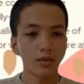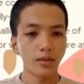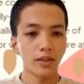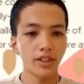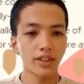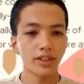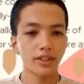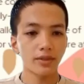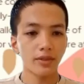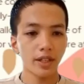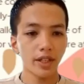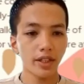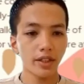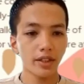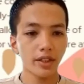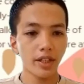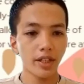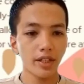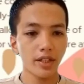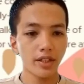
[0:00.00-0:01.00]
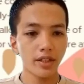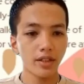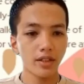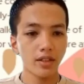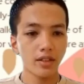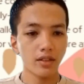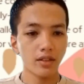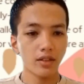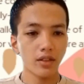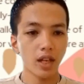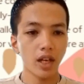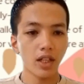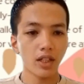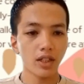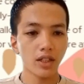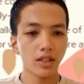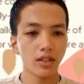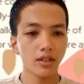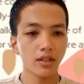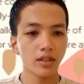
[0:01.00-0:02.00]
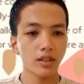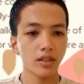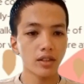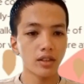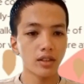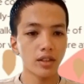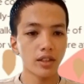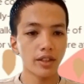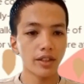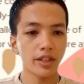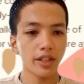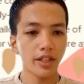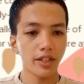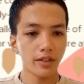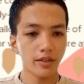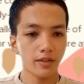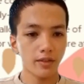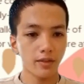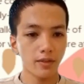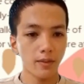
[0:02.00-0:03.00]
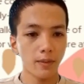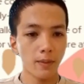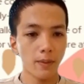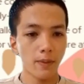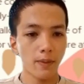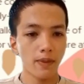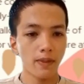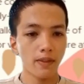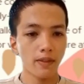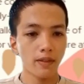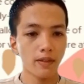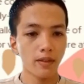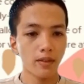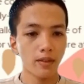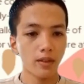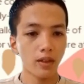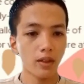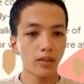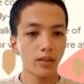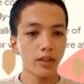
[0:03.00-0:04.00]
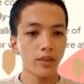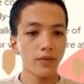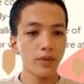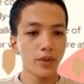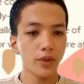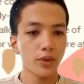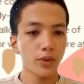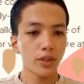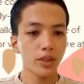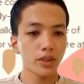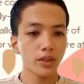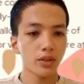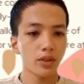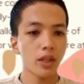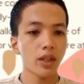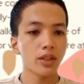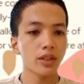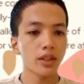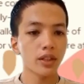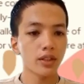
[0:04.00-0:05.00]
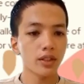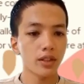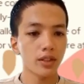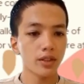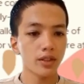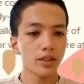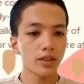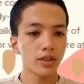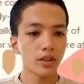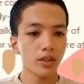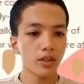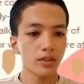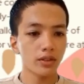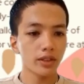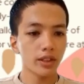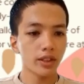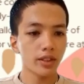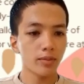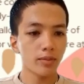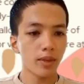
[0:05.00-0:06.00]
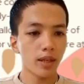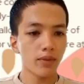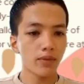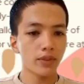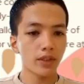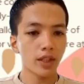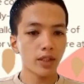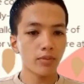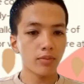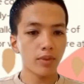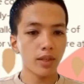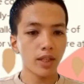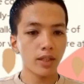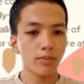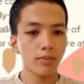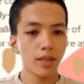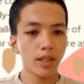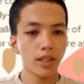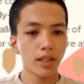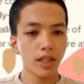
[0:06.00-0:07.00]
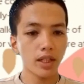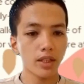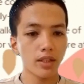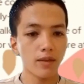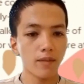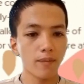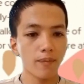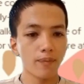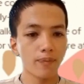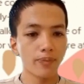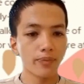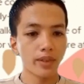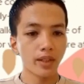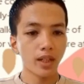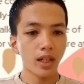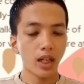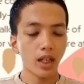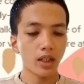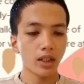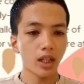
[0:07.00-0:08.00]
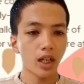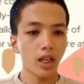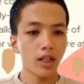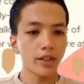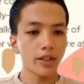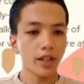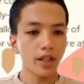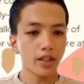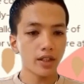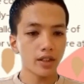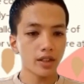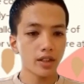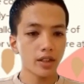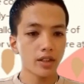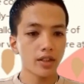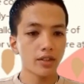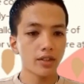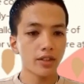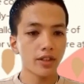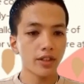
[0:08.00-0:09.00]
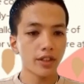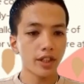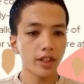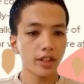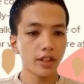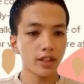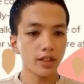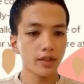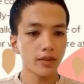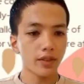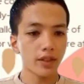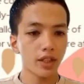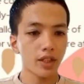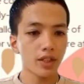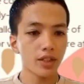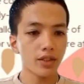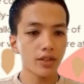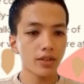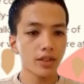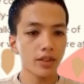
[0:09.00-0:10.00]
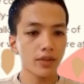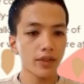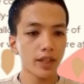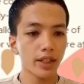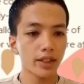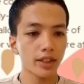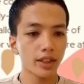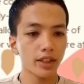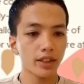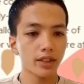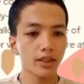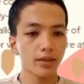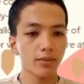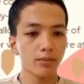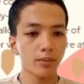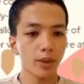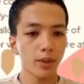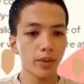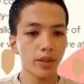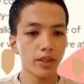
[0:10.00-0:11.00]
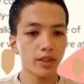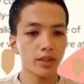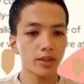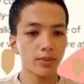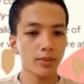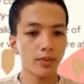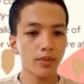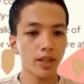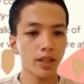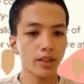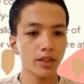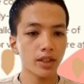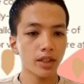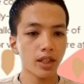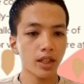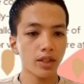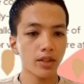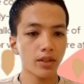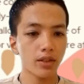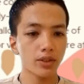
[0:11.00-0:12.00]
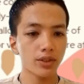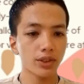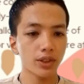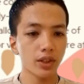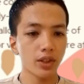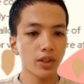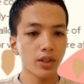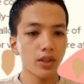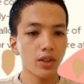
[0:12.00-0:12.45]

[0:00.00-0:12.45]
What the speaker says: Restricted 13. Only viewers who are 13 years old and above can be admitted. An R-13 classification advises parents, supervising adults,